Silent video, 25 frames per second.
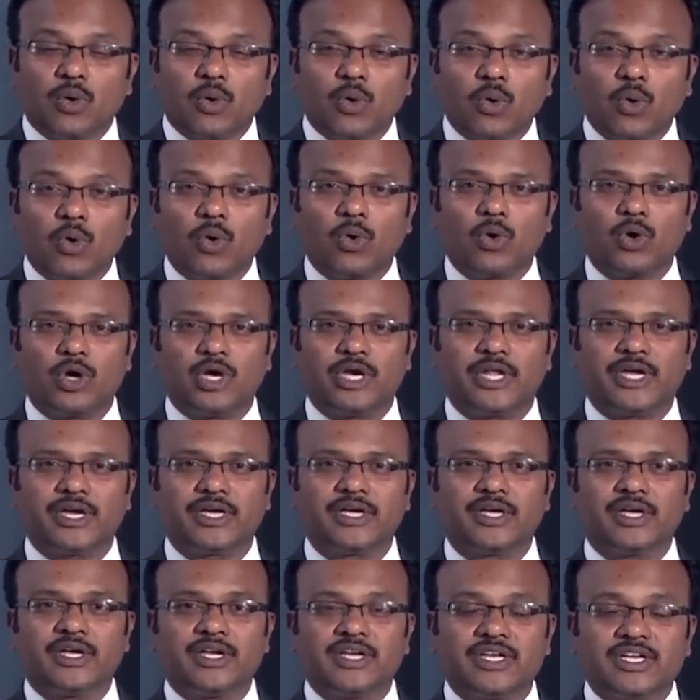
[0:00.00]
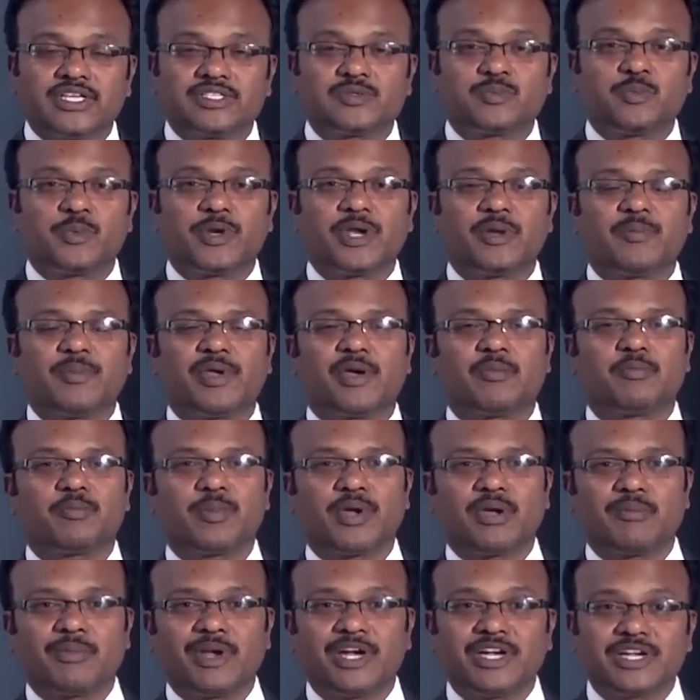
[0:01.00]
old, his premium
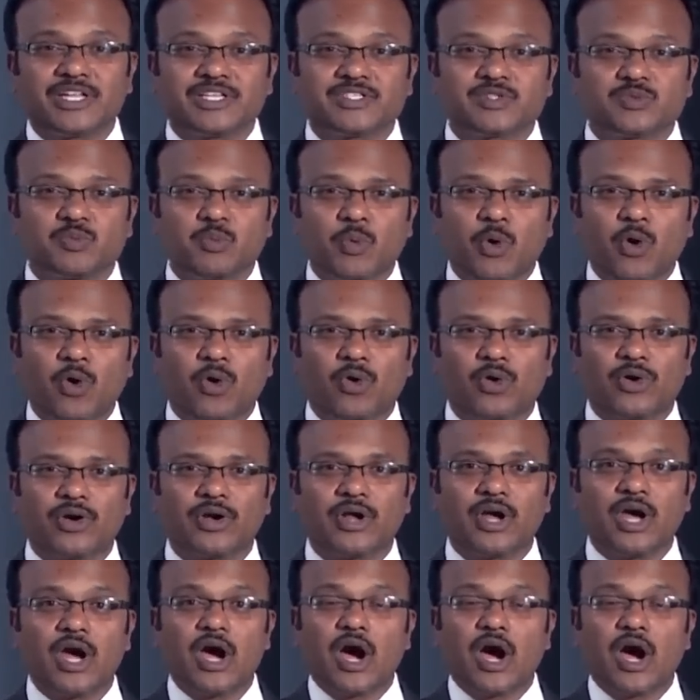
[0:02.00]
payment is more.